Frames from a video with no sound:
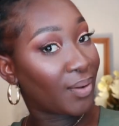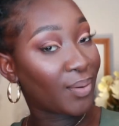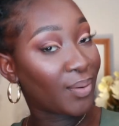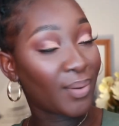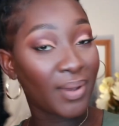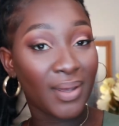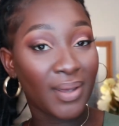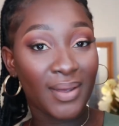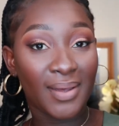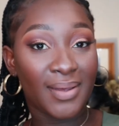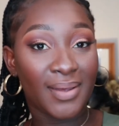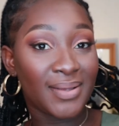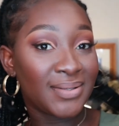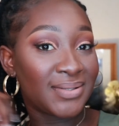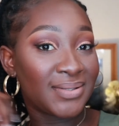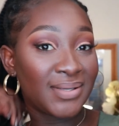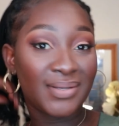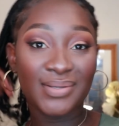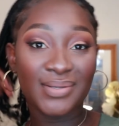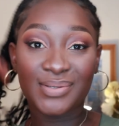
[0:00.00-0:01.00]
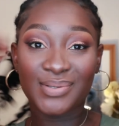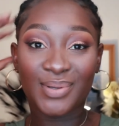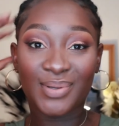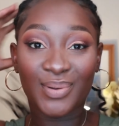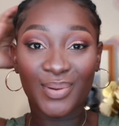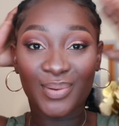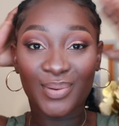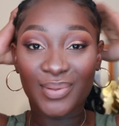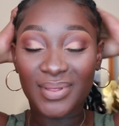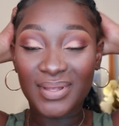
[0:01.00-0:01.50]
Okay guys,
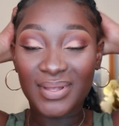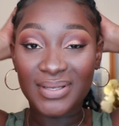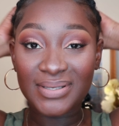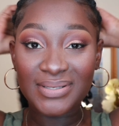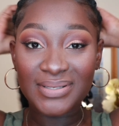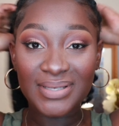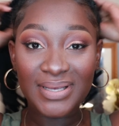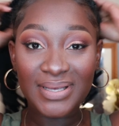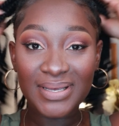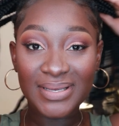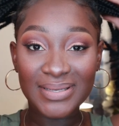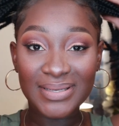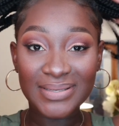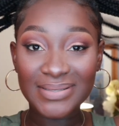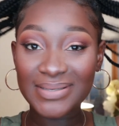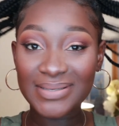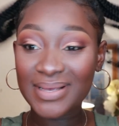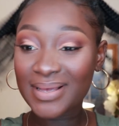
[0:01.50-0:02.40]
so this is